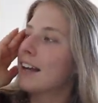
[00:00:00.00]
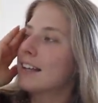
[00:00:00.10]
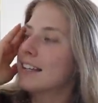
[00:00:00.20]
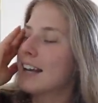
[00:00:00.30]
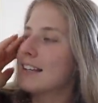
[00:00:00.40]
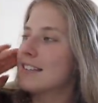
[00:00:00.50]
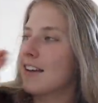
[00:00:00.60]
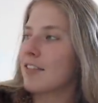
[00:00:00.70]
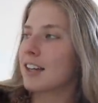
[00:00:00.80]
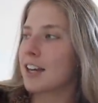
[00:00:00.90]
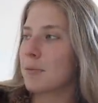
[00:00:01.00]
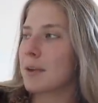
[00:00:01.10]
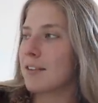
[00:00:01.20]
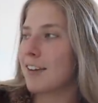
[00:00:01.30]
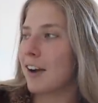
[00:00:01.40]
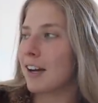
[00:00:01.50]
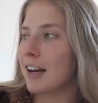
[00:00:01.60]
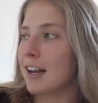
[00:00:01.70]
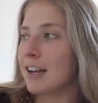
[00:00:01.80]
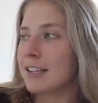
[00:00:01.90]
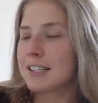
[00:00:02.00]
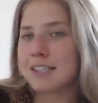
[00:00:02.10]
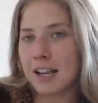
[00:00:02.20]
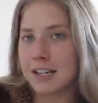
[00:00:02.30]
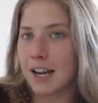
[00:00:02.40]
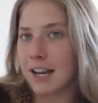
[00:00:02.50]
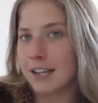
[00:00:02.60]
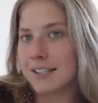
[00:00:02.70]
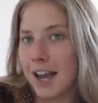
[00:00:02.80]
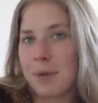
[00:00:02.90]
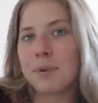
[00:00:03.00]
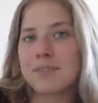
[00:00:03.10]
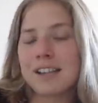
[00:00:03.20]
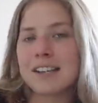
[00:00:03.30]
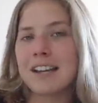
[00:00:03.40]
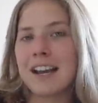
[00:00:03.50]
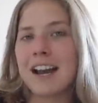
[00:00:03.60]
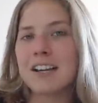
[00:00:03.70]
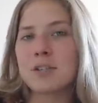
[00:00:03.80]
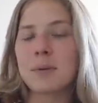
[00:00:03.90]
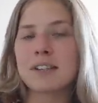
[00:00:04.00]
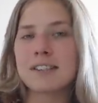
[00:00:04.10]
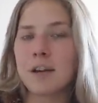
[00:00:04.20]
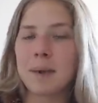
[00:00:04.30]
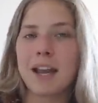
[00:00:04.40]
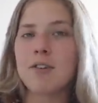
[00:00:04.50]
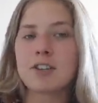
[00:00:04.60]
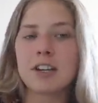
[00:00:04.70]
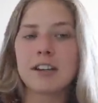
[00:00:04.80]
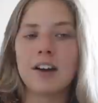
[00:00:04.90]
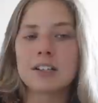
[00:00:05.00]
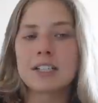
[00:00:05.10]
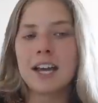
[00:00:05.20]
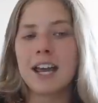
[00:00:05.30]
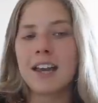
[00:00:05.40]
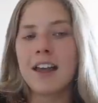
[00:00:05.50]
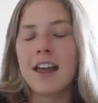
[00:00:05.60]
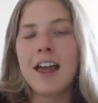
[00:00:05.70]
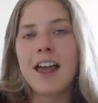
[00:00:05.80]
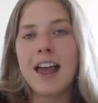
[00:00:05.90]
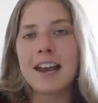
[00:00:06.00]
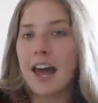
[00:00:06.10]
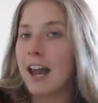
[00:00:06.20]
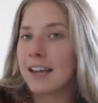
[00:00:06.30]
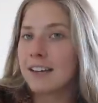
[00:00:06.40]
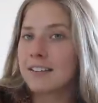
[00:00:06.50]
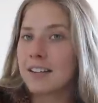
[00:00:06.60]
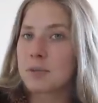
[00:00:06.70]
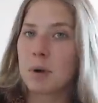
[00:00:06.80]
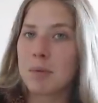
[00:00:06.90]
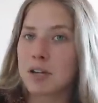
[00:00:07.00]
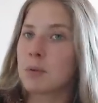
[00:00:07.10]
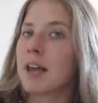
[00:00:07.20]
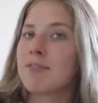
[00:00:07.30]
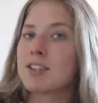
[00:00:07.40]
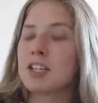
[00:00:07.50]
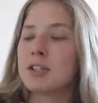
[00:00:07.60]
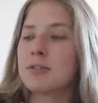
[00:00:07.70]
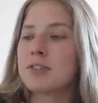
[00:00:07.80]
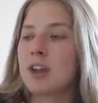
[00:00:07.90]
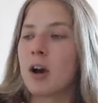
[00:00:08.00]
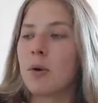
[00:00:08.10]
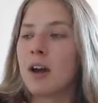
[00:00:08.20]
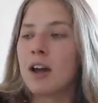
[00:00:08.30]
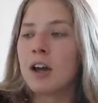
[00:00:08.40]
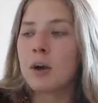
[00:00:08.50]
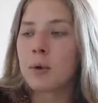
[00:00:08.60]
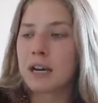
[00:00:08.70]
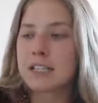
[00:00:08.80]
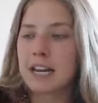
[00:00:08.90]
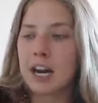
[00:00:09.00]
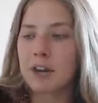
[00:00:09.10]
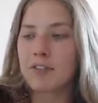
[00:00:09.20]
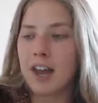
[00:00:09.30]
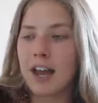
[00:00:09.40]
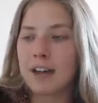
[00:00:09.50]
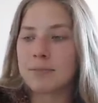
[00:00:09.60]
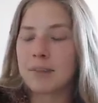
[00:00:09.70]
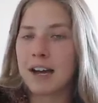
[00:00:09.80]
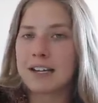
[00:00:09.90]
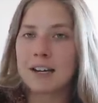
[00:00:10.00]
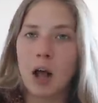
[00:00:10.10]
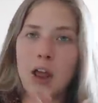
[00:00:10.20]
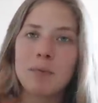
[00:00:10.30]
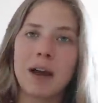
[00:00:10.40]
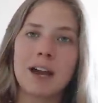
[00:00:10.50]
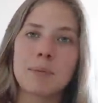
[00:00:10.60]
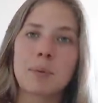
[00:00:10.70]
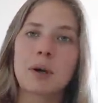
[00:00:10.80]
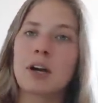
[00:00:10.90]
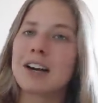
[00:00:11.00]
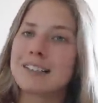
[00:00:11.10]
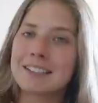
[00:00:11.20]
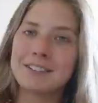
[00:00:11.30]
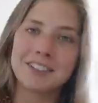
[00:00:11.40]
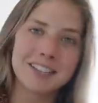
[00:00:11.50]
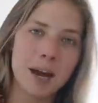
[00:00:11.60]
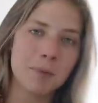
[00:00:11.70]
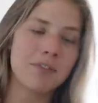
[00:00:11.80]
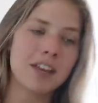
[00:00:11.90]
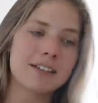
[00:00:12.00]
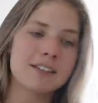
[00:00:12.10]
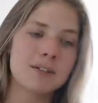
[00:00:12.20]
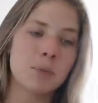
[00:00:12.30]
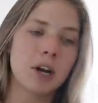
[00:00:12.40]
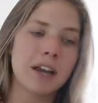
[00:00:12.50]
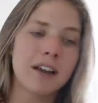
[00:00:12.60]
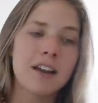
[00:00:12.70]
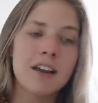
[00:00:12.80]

Today is definitely gonna be a very Sunday type of Sunday. I just wanna sit on my couch all day long today and edit. That's pretty much what I have to do. So we're gonna take care of that. I did all of my productive type of things this morning.